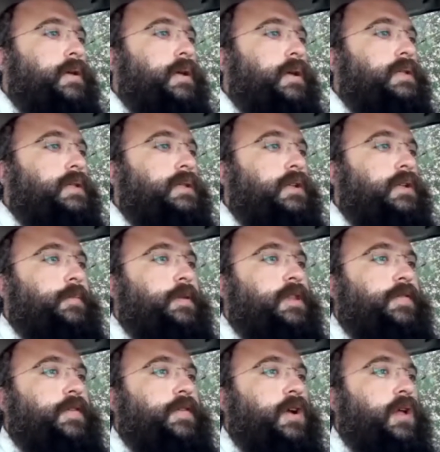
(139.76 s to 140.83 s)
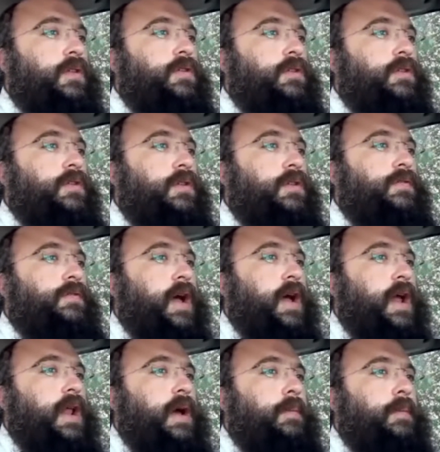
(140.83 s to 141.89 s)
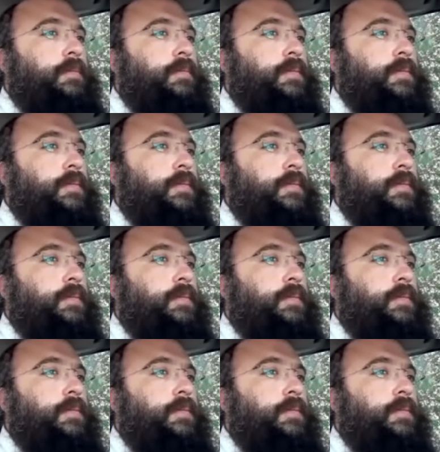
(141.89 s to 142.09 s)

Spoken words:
it's a little bit difficult to divide up